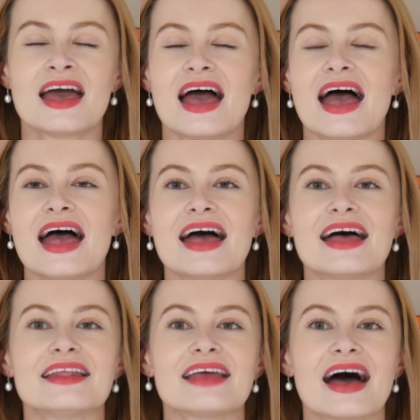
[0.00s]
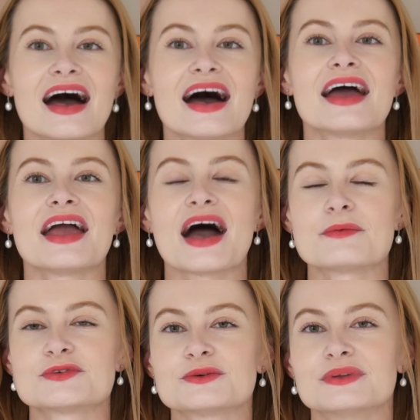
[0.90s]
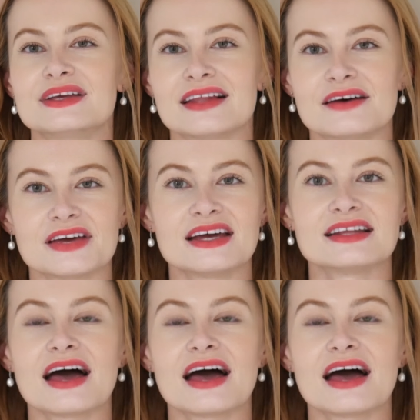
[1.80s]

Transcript: And I absolutely love it.